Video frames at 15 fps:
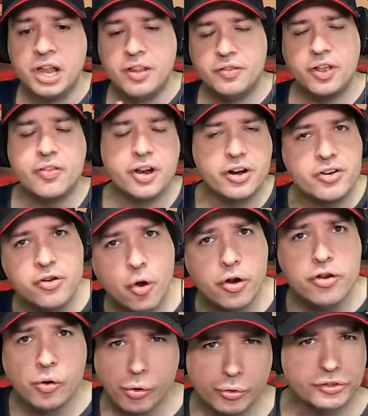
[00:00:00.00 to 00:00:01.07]
than their
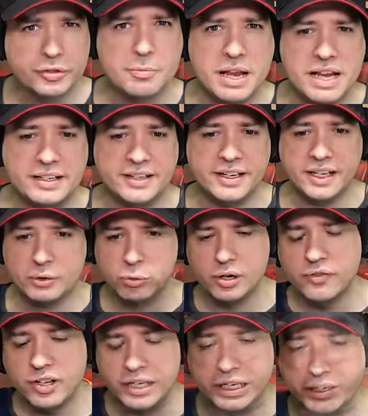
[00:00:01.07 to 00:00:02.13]
non-ultimate
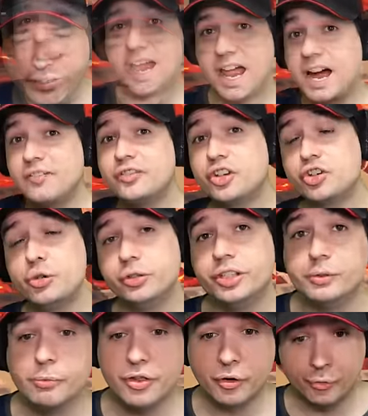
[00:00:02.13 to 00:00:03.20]
equivalent? After
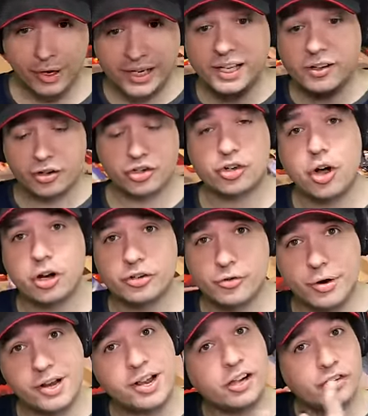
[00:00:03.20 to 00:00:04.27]
shooting with a regular shock
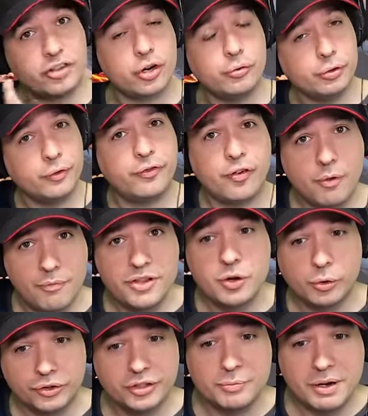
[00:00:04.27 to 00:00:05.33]
train, I'll show you from the
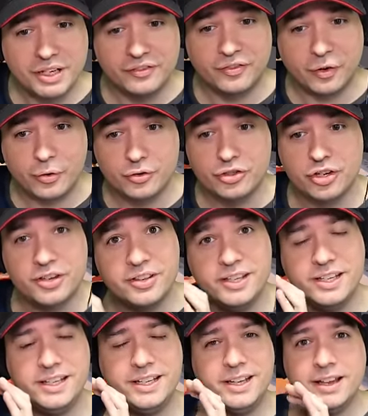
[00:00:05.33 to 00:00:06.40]
ultimate version
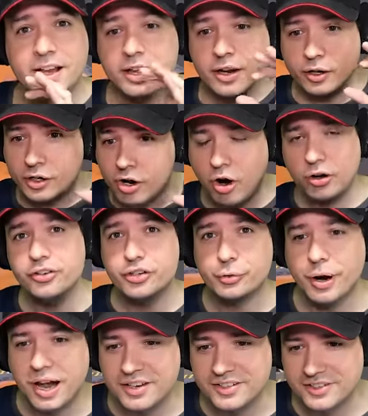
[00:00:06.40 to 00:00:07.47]
the
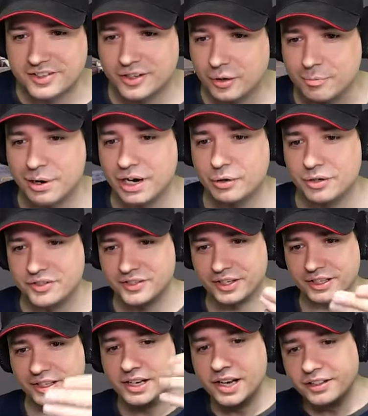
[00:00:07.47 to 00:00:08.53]
contrast
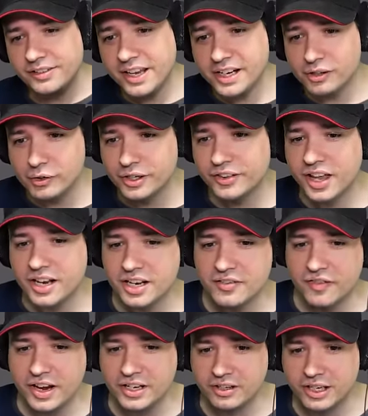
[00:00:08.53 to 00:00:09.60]
comparison. Take a look at that
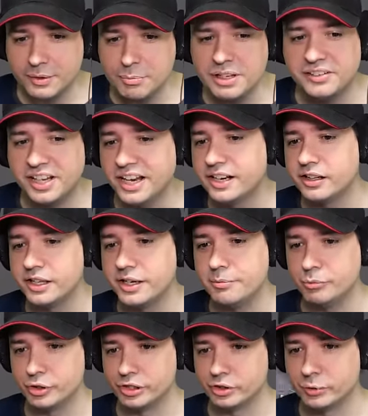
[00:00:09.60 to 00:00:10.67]
Invader. Let me tickle
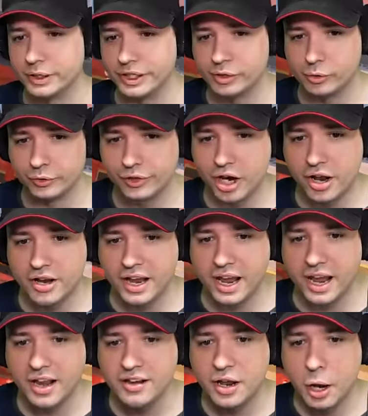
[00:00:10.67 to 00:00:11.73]
him real quick. Hold on,
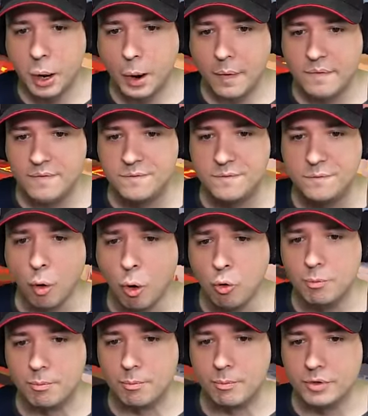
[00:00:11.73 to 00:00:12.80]
and
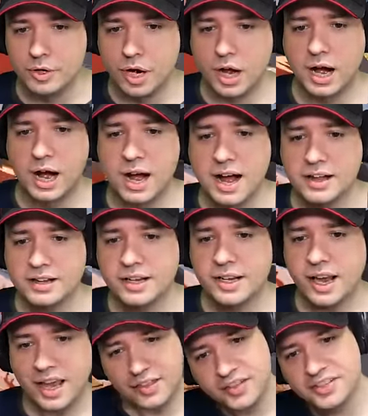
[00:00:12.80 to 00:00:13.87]
boom! Uh-huh.
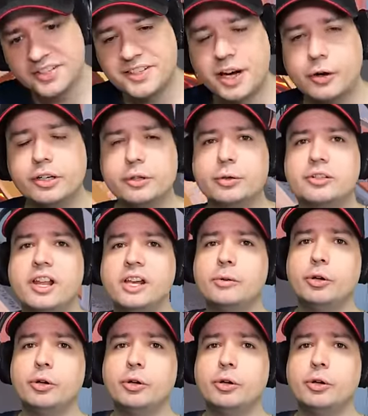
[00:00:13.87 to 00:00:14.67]
And this is how it looked like with